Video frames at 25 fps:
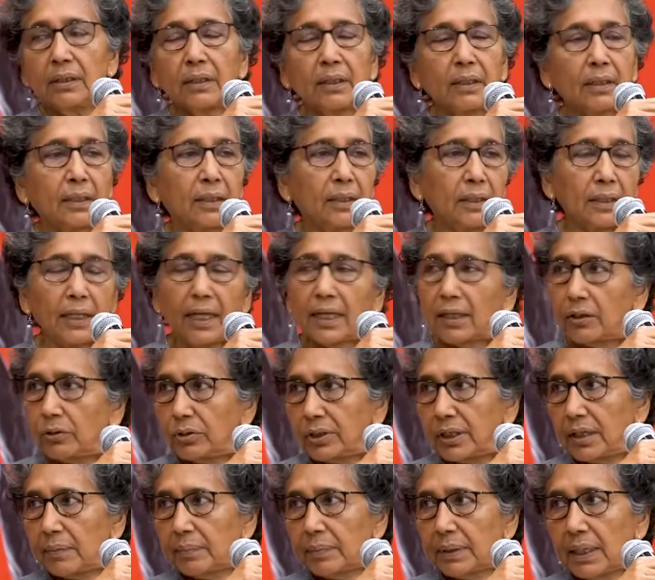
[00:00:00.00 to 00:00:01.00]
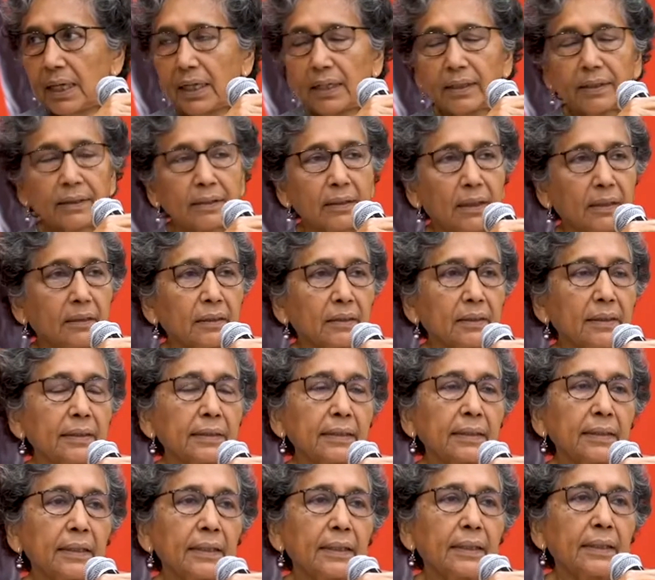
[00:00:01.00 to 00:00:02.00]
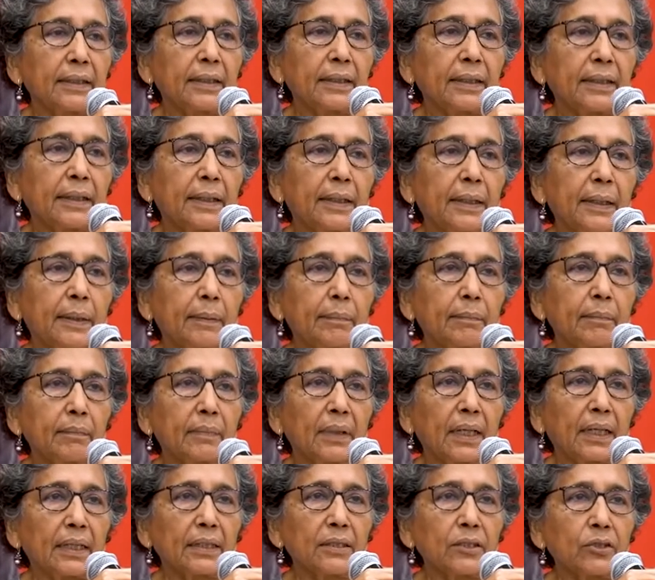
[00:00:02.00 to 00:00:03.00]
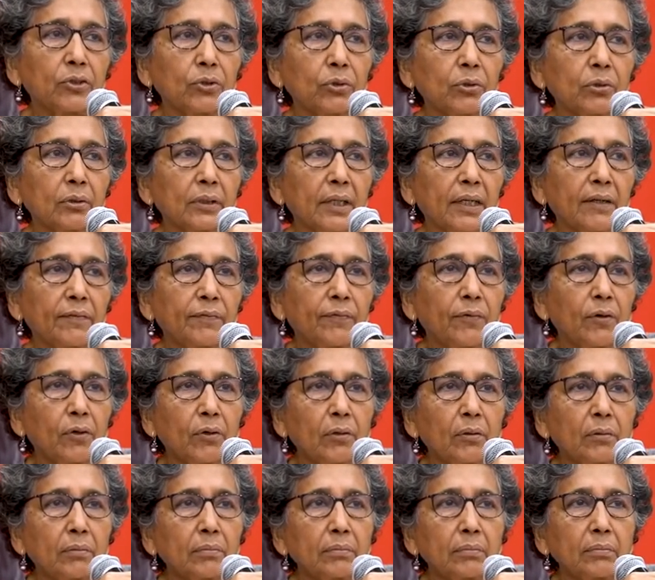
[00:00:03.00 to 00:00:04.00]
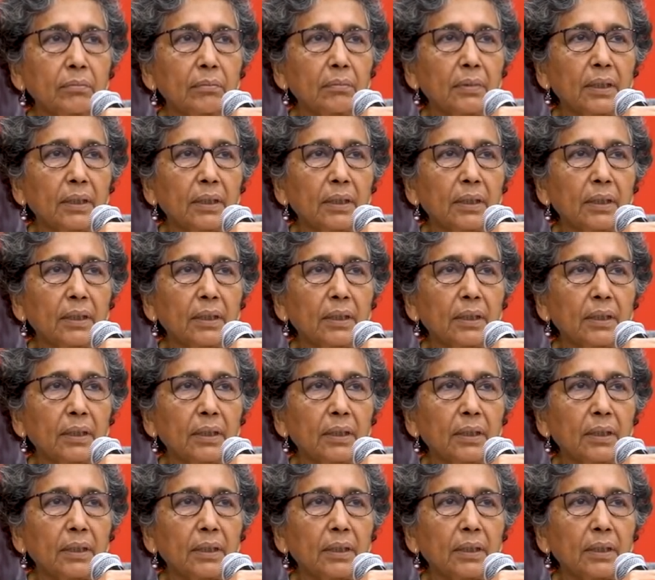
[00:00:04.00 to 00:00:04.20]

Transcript: like Kuldeep Nair and others. And so therefore,